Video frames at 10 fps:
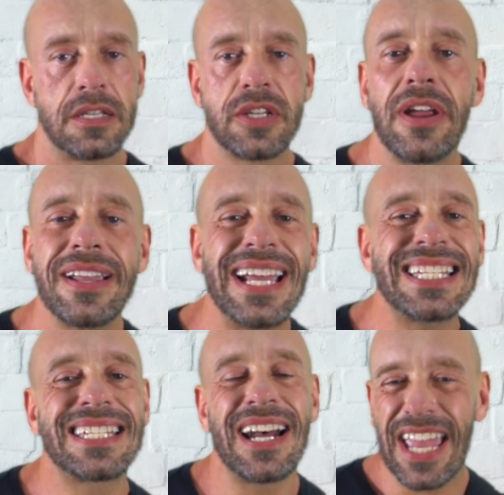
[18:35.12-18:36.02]
So don't get
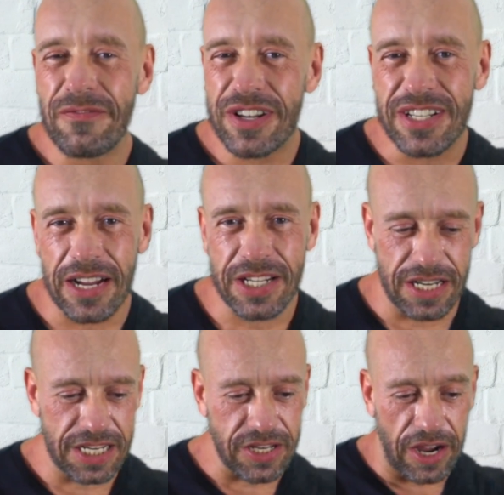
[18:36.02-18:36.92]
stuck in
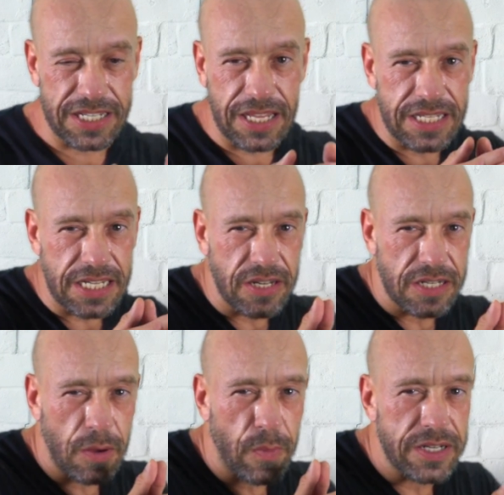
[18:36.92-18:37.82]
reductionist science that just
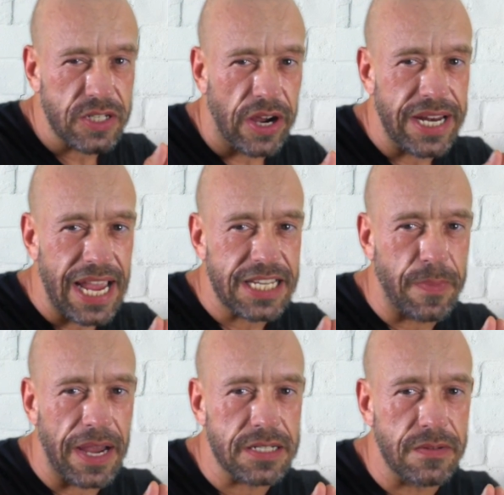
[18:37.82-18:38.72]
looks at one tiny
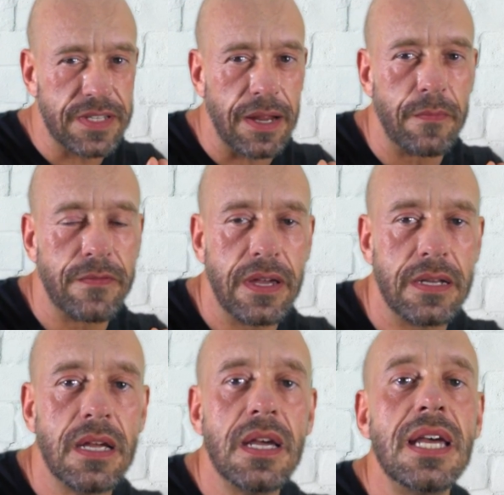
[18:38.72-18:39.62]
aspect of
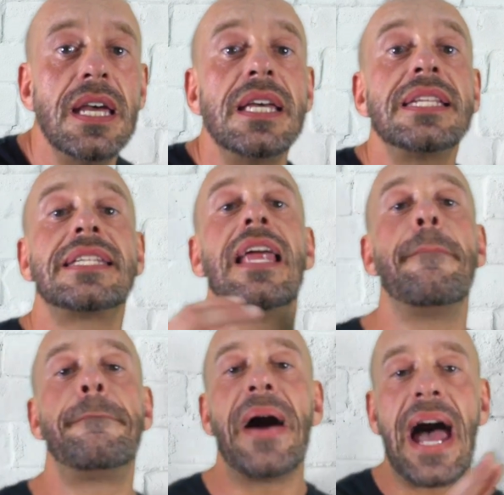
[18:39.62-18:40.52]
something.
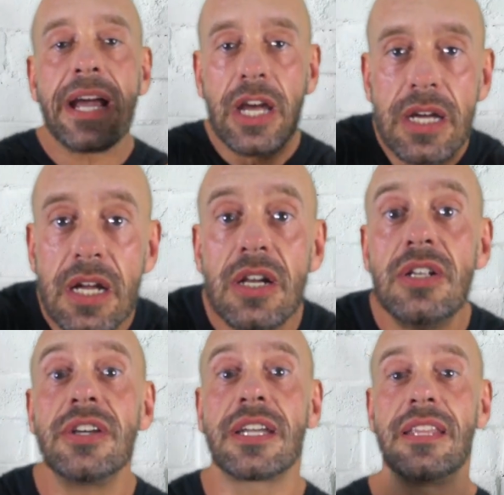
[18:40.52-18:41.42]
Snap back,
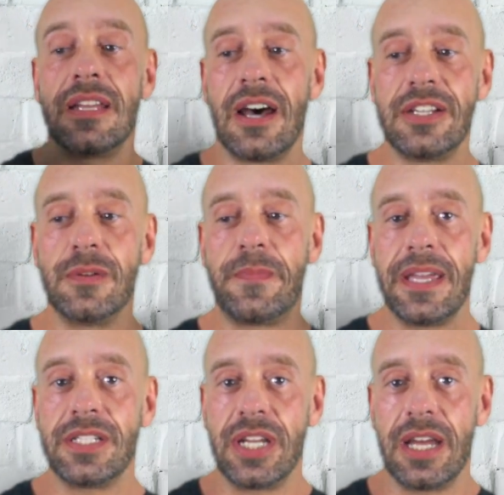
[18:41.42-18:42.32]
look at the larger
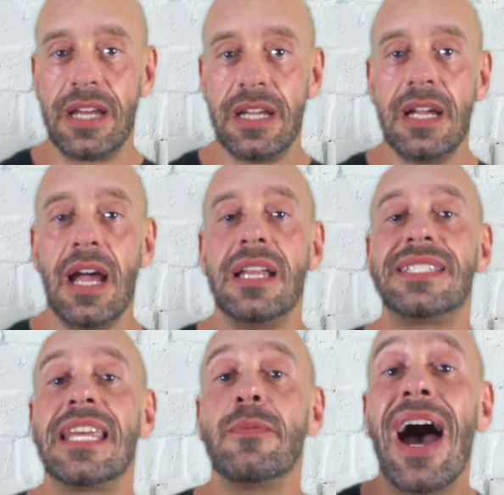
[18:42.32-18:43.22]
picture, and
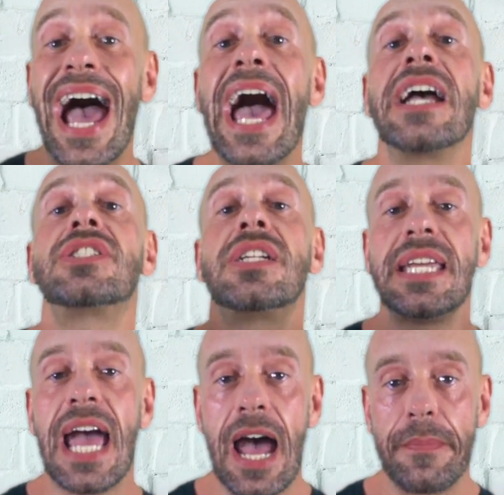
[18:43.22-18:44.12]
see what actually
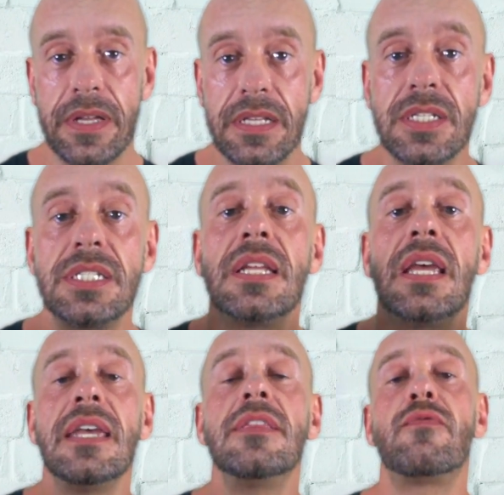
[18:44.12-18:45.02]
happens
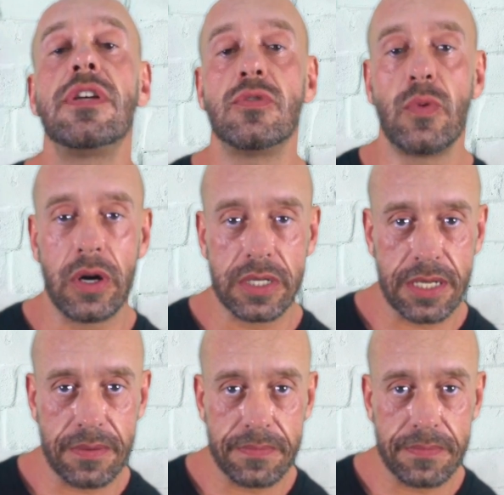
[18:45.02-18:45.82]
in the real world.